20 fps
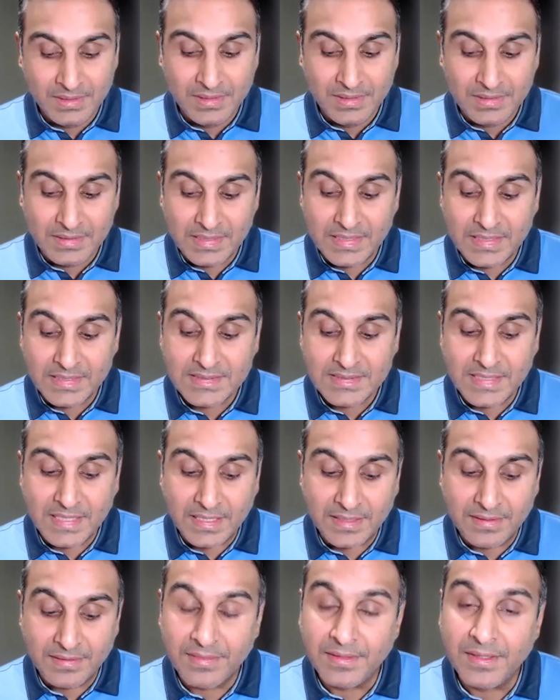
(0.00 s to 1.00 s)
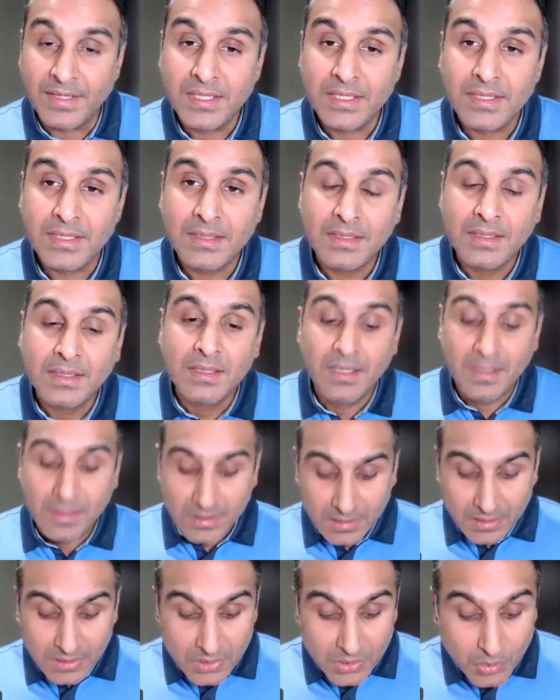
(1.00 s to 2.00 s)
Then the second thing,
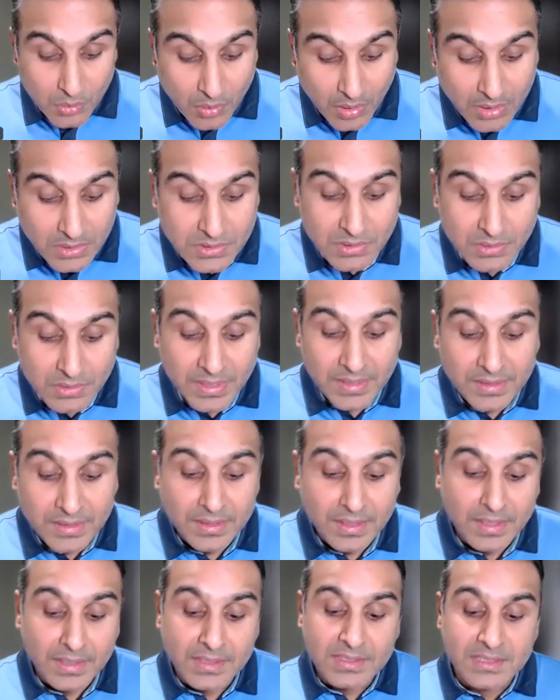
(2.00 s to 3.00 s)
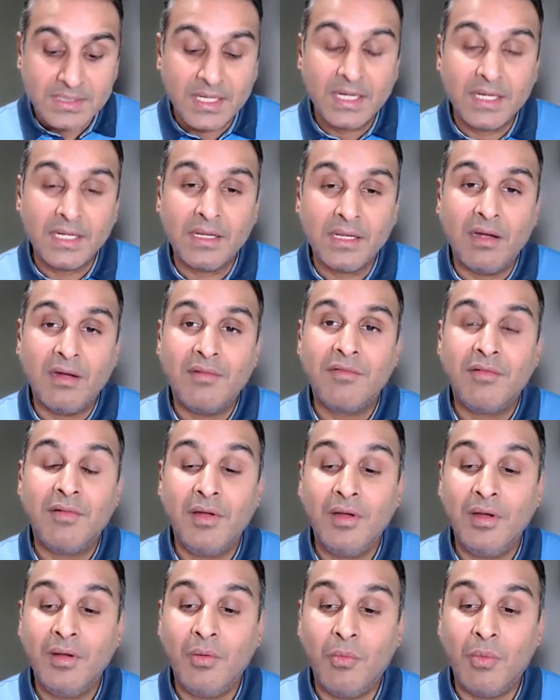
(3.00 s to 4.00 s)
you also get an understanding of
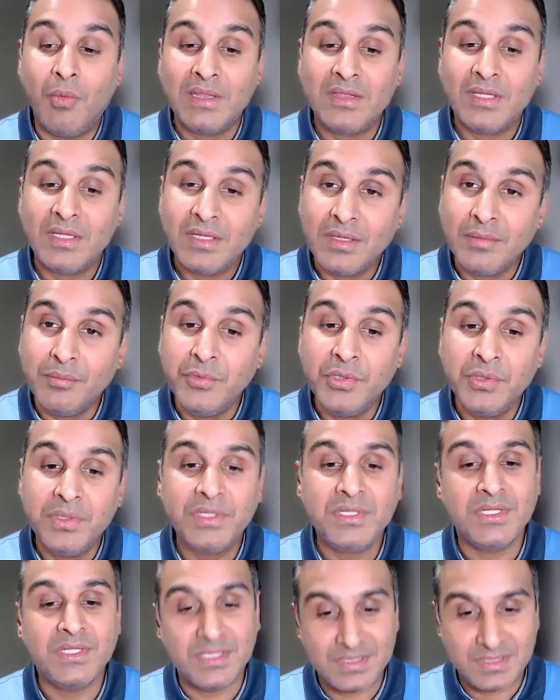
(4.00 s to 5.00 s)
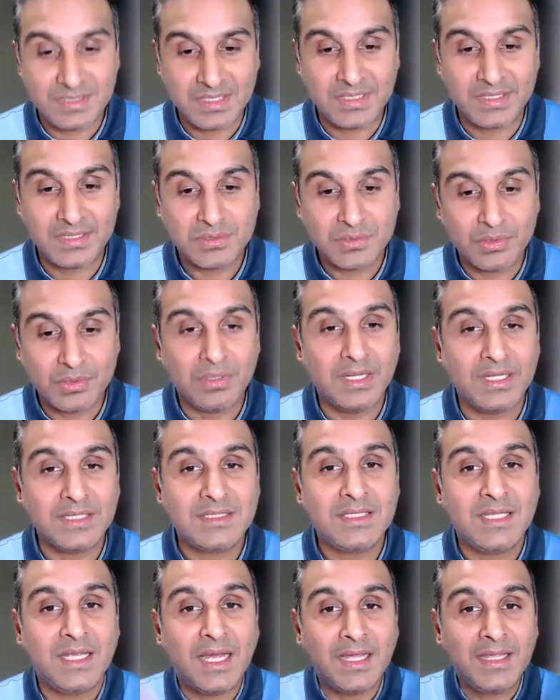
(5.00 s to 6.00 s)
what the community is like. So
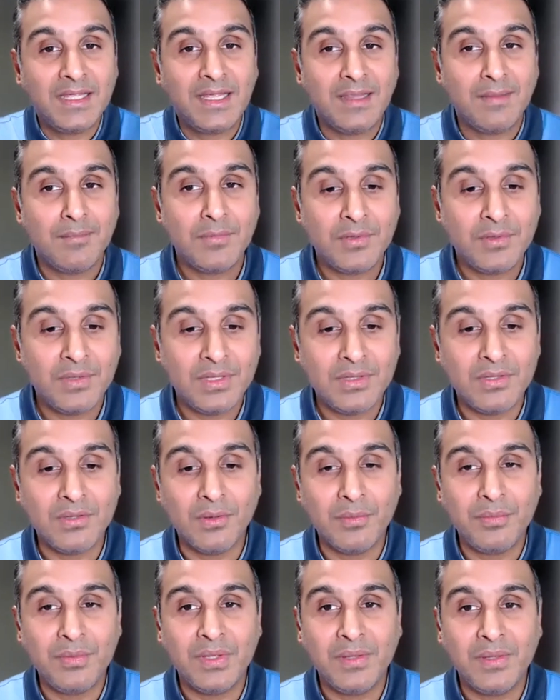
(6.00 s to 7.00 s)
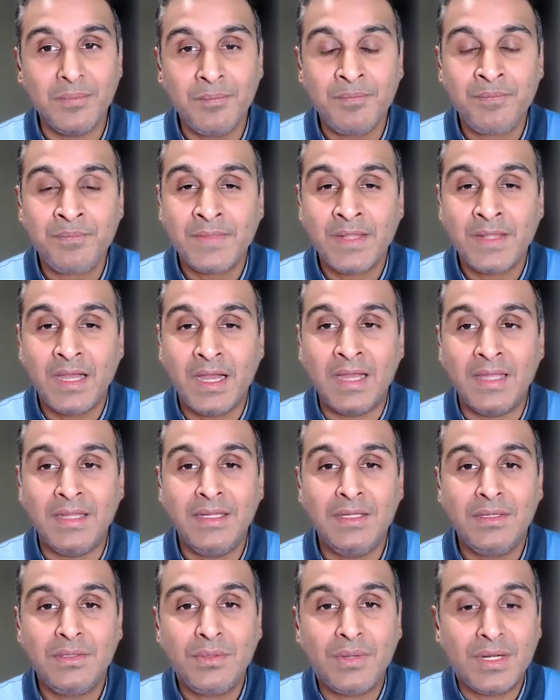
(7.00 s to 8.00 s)
let's say I came to Ethiopia. I
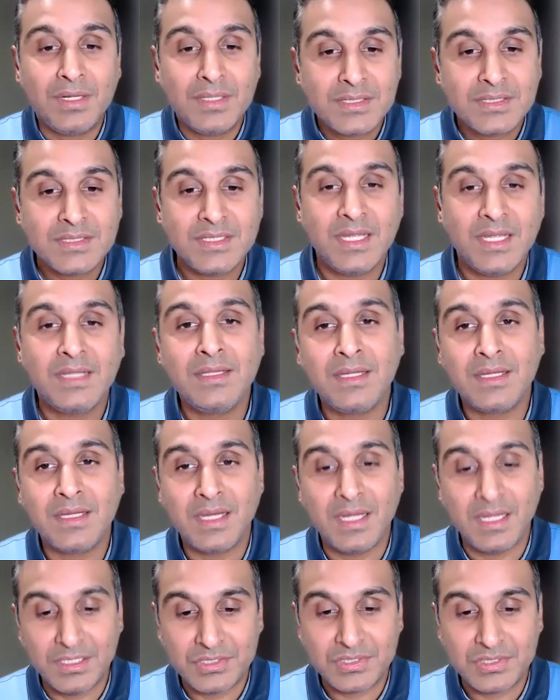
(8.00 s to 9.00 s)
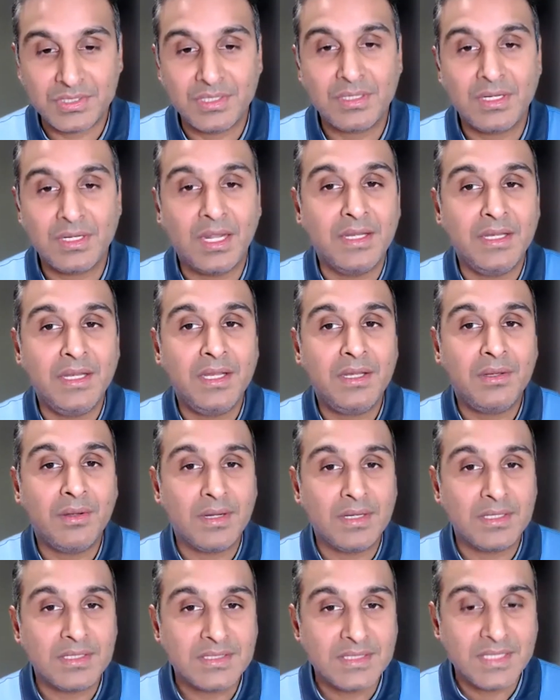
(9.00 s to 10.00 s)
need to understand the culture. I need to
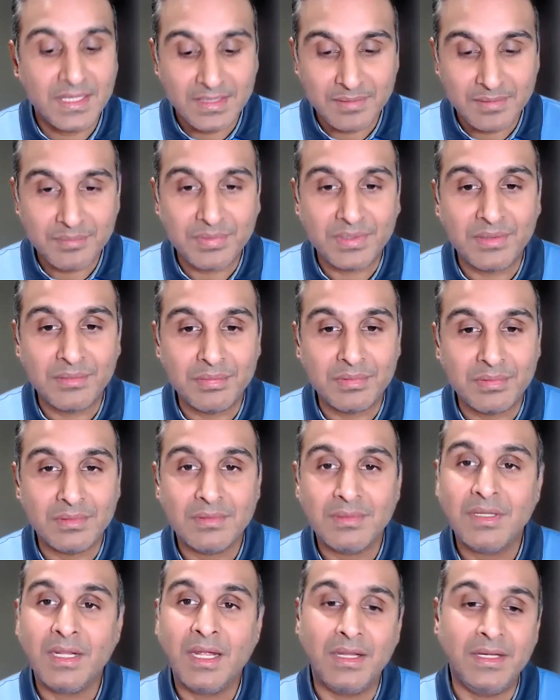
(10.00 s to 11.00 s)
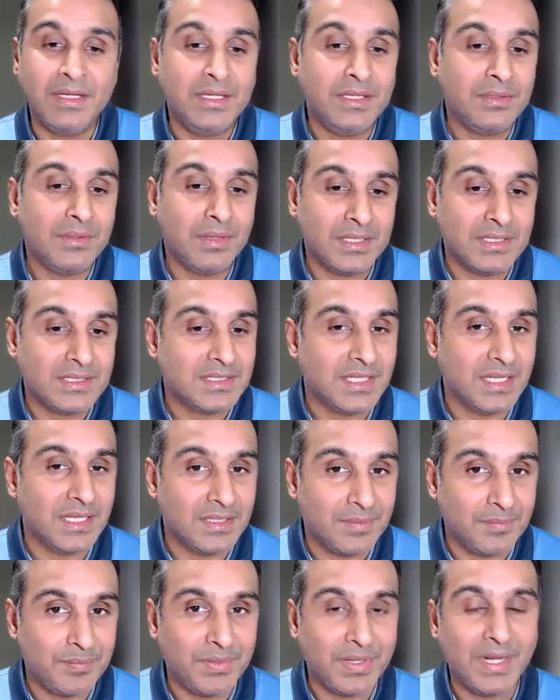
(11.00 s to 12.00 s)
understand the people. I need to
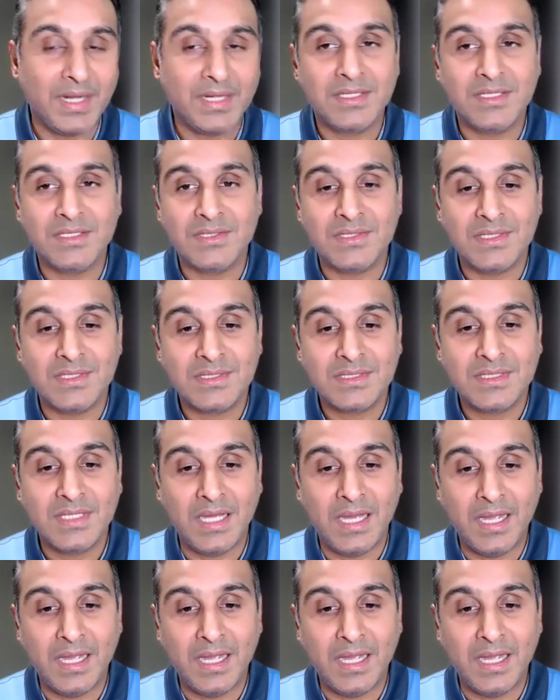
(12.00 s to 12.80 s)
understand the practices.